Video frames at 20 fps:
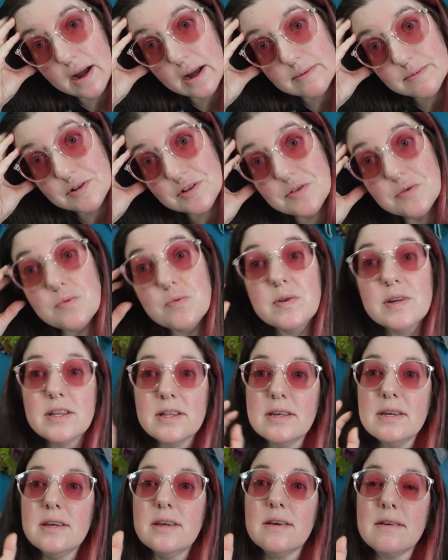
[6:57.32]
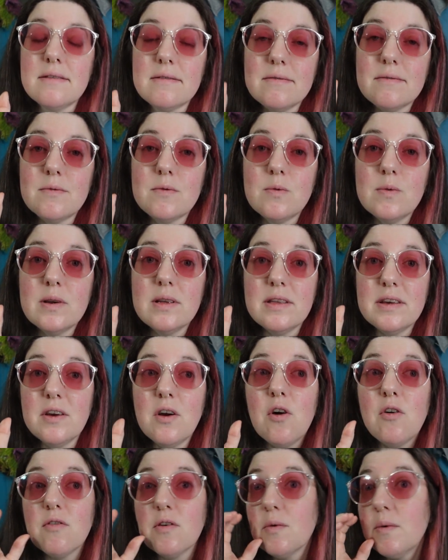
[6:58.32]
just really, really
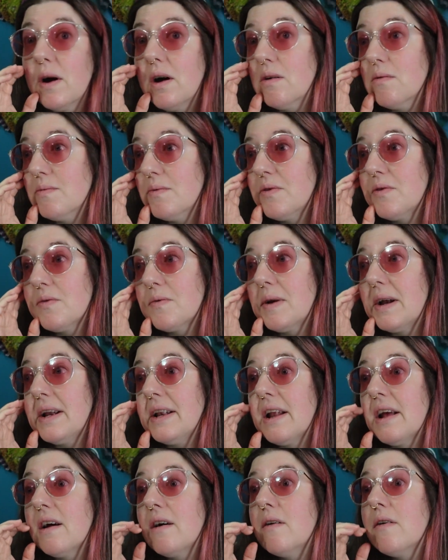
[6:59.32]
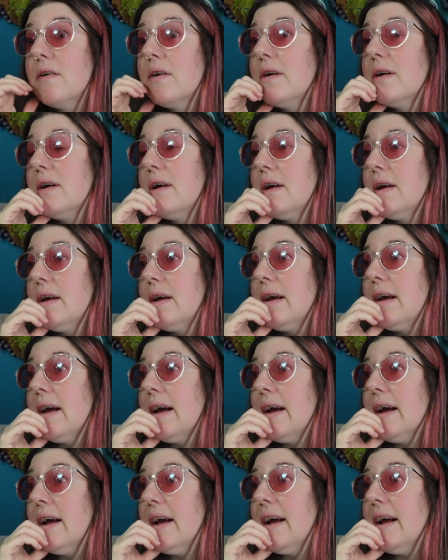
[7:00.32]
overwhelmed right now,
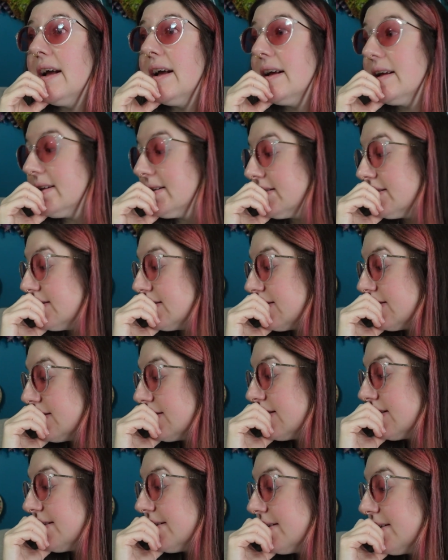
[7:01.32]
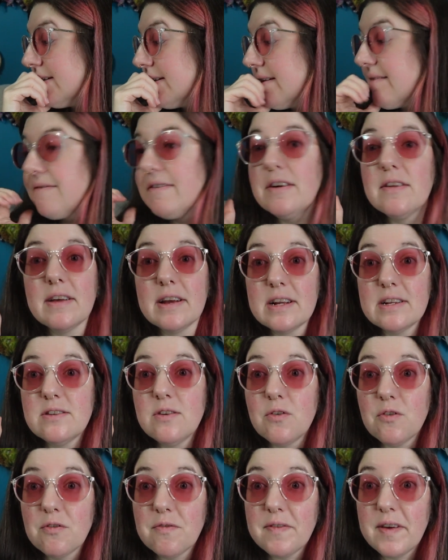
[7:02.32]
and I feel like a
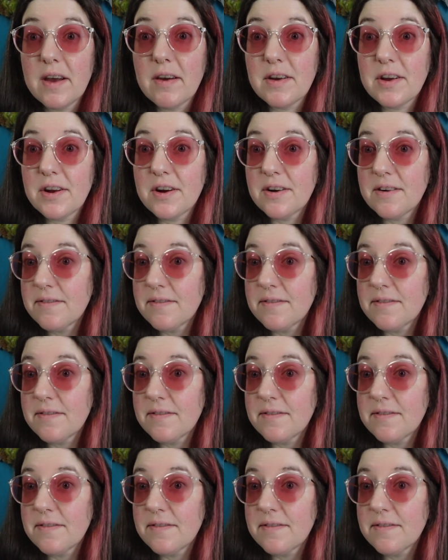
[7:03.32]
total failure